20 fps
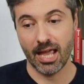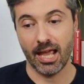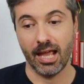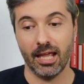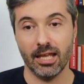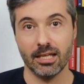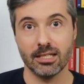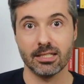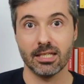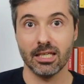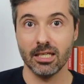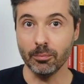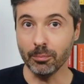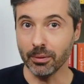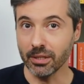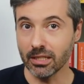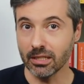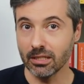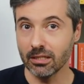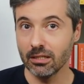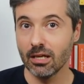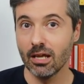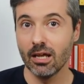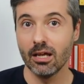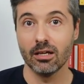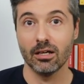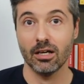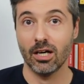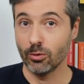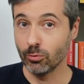and keeping
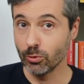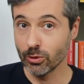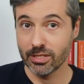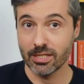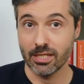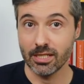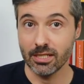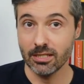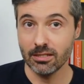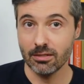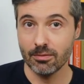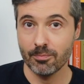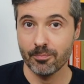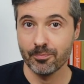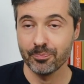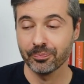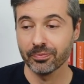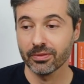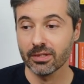a routine.